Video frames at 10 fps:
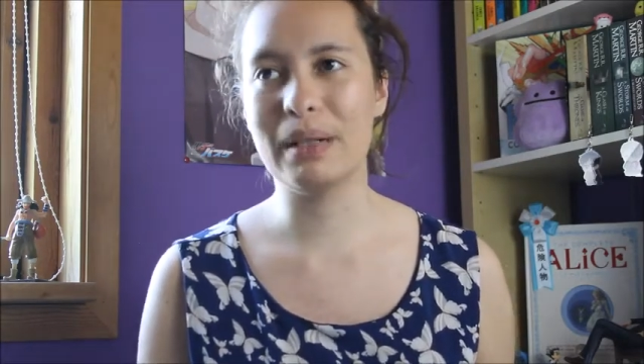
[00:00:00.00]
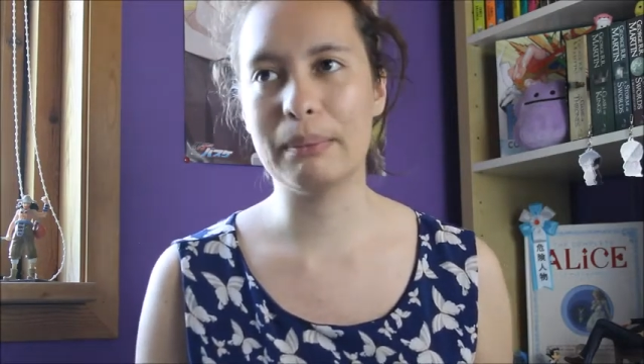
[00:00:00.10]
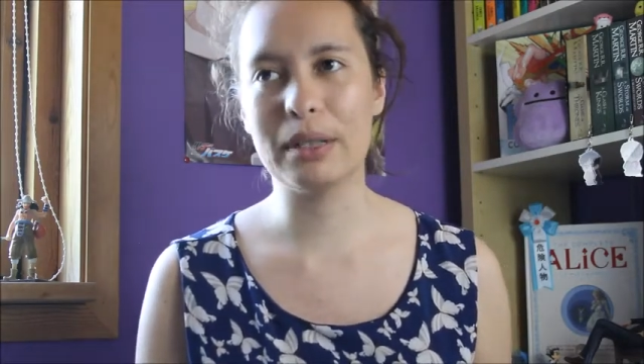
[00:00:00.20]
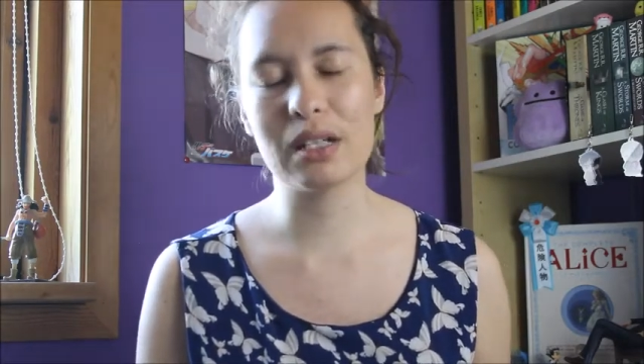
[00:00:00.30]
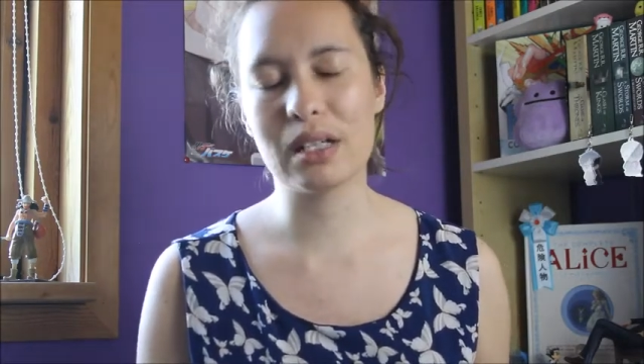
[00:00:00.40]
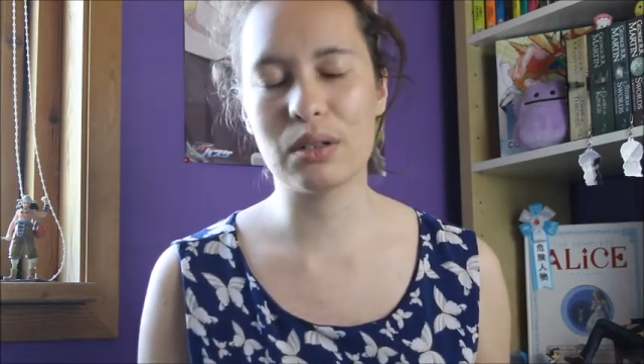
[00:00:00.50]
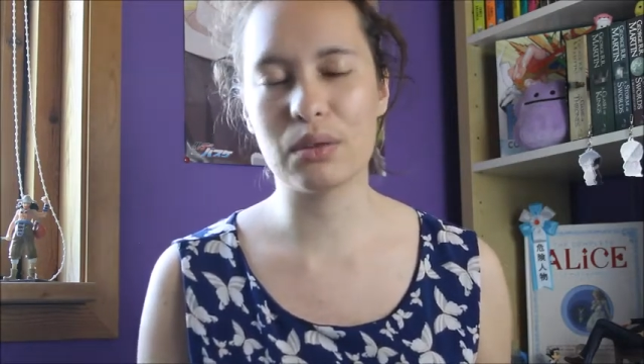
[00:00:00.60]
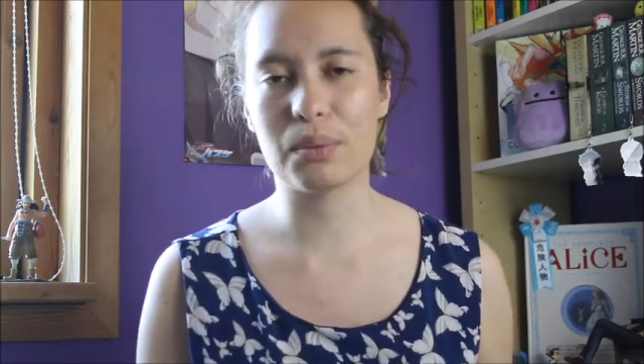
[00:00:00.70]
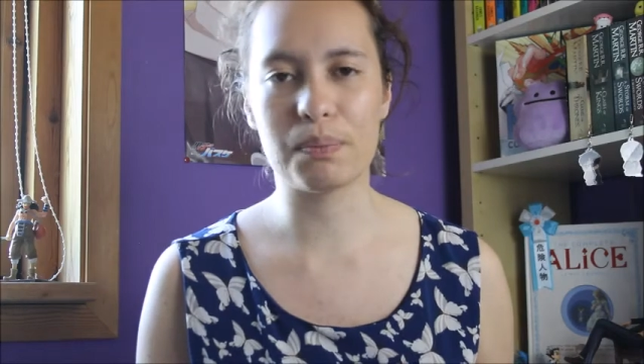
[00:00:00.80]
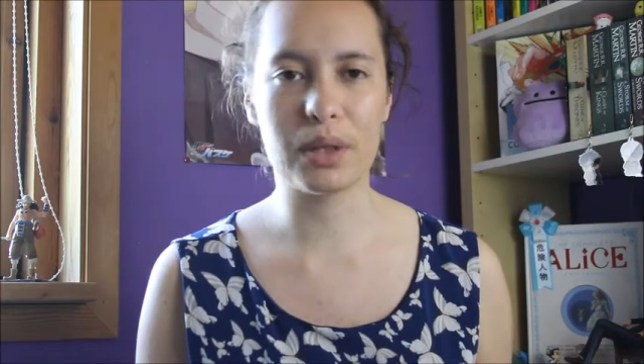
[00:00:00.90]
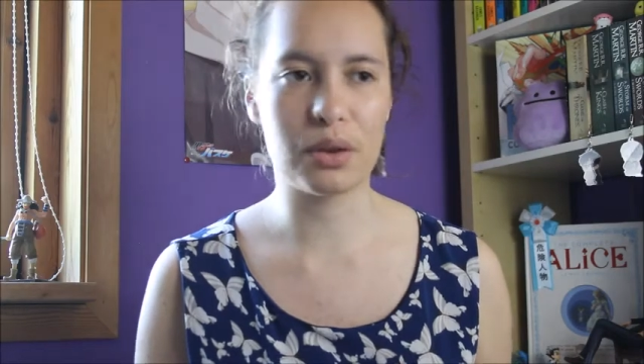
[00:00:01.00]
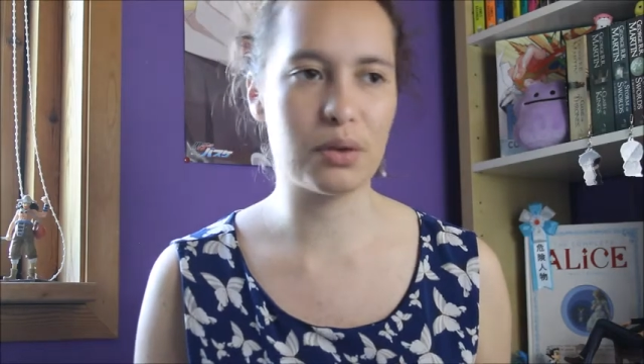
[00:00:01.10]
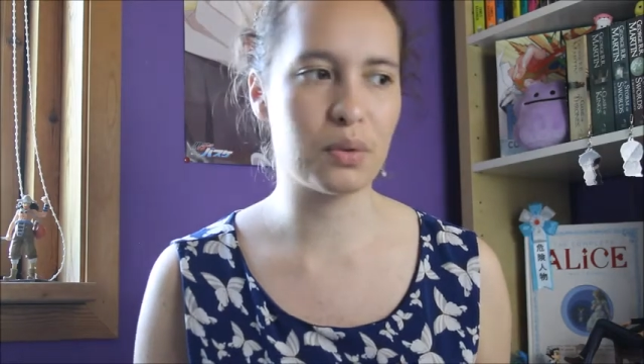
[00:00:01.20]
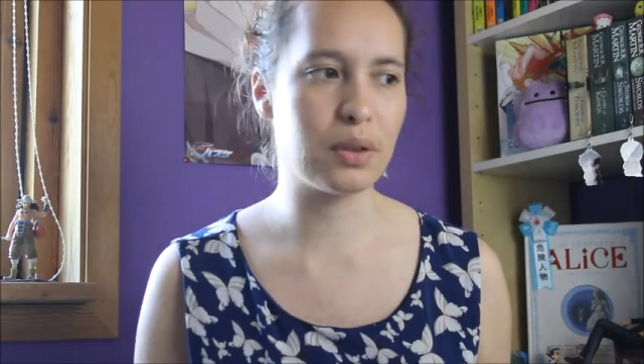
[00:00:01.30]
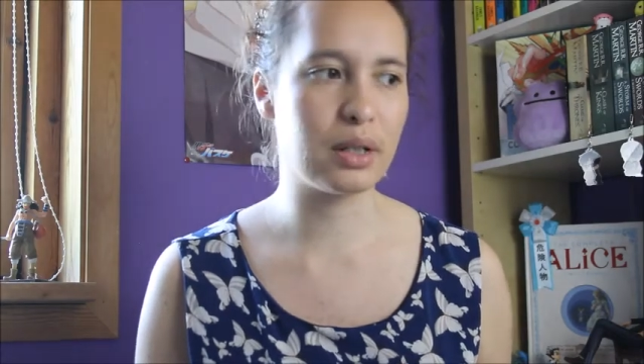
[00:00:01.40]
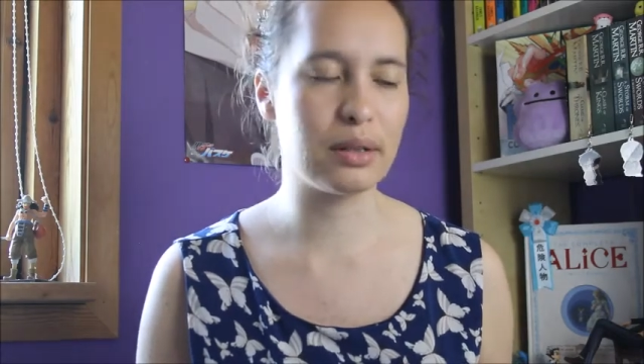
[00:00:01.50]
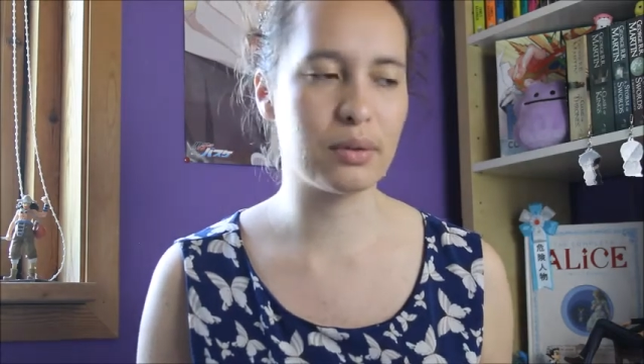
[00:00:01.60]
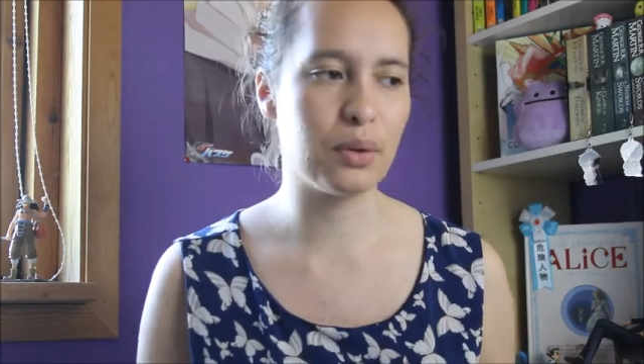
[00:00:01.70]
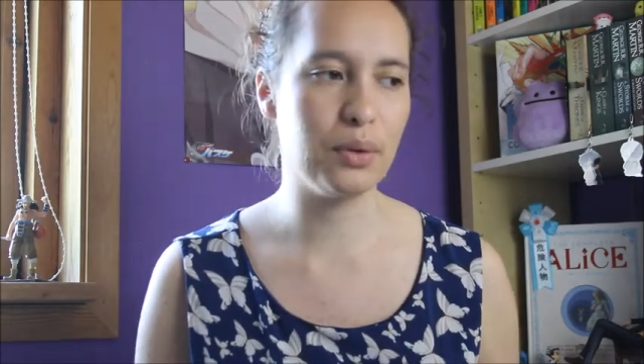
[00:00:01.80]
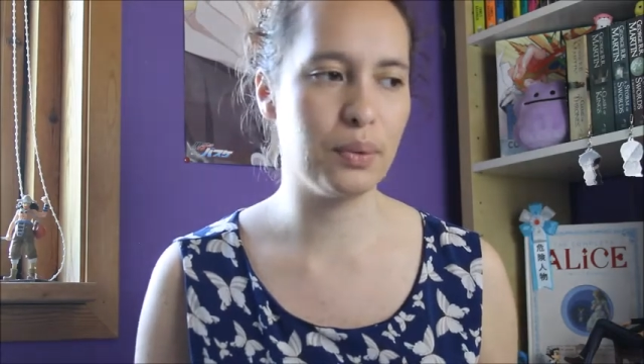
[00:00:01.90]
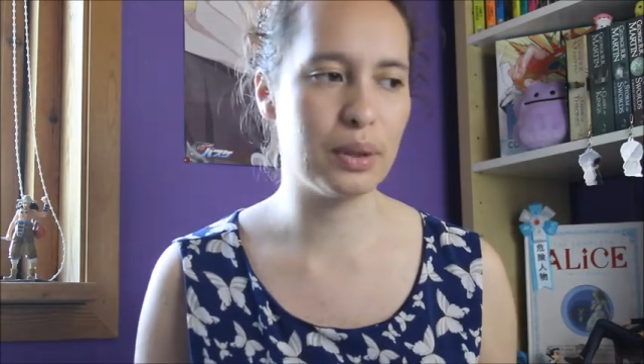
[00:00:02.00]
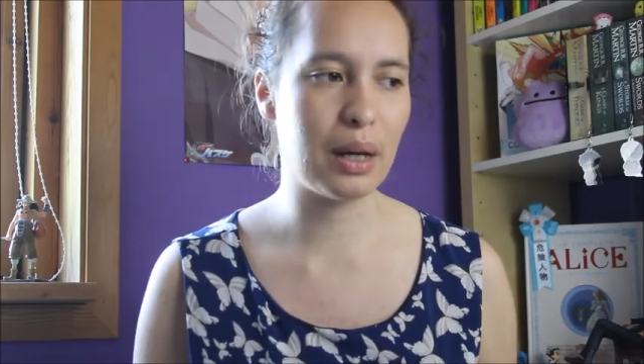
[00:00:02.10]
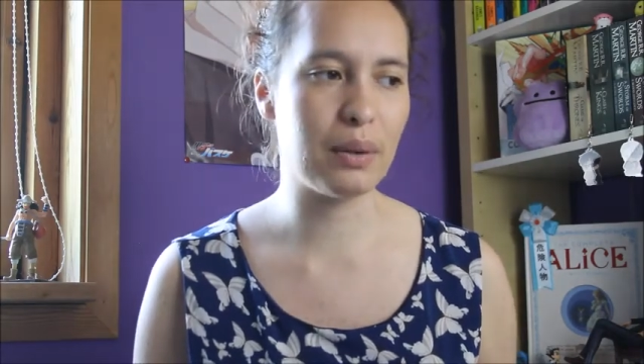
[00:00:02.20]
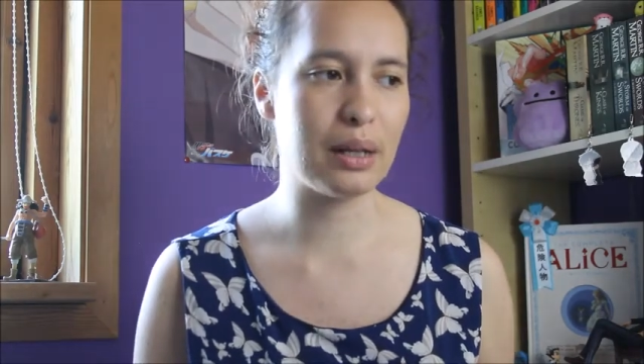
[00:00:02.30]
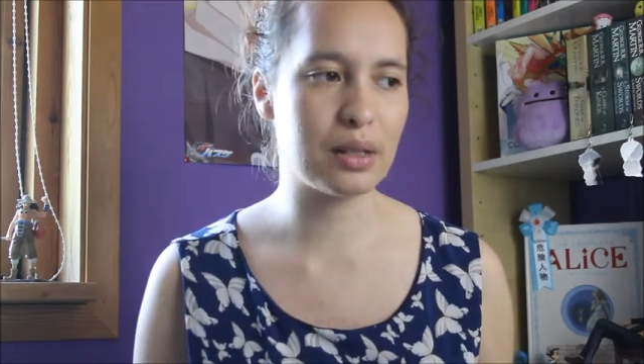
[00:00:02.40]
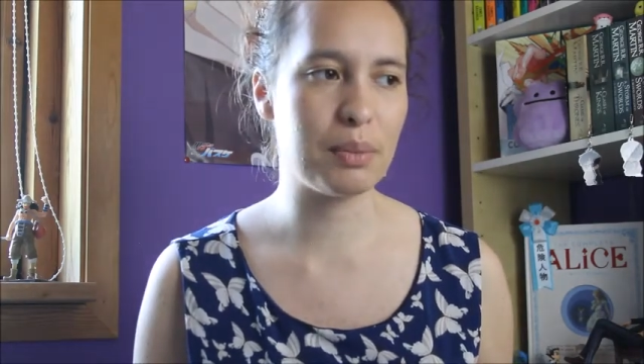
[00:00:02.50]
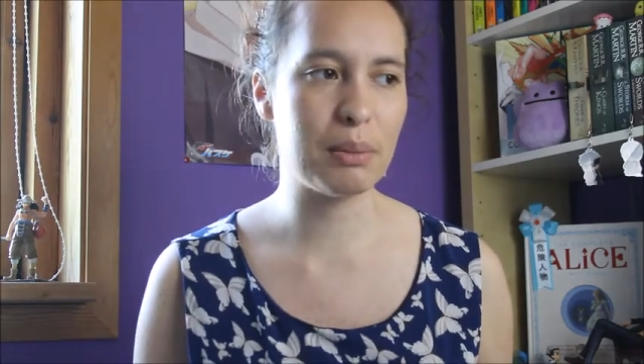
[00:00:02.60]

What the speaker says: because I don't know the third one, I don't know who that will have to be.